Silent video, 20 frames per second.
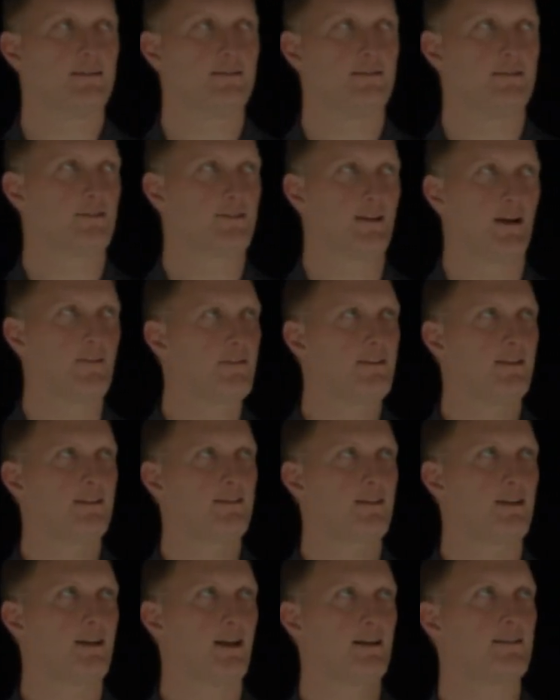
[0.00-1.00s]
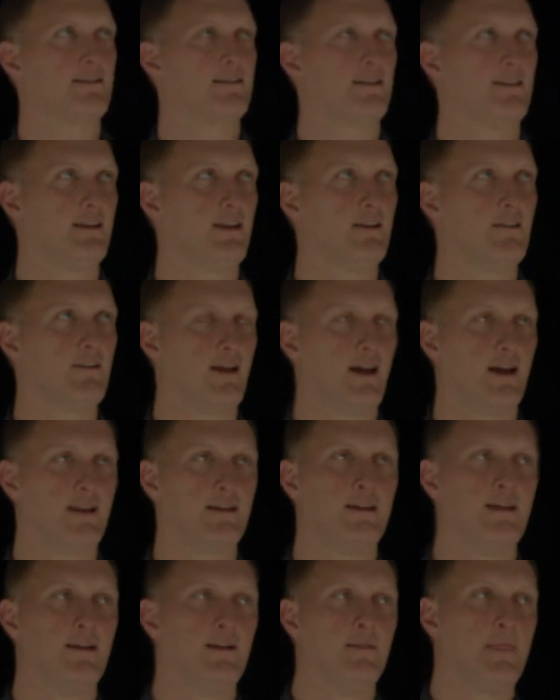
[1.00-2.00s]
Just everything's connected to the
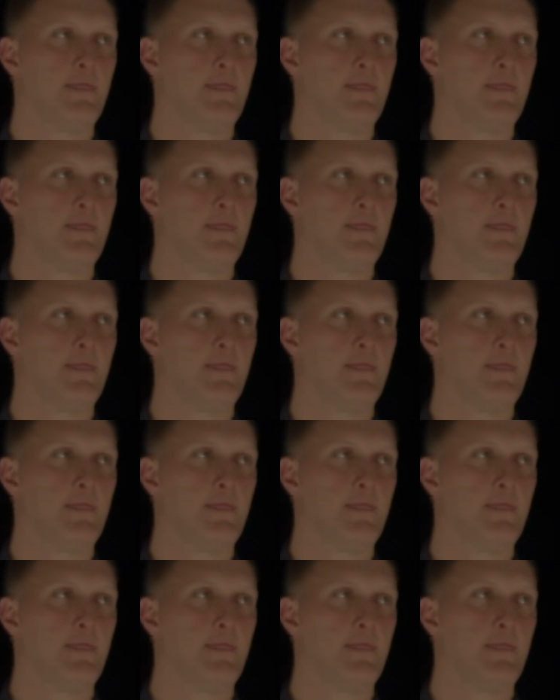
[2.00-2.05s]
internet,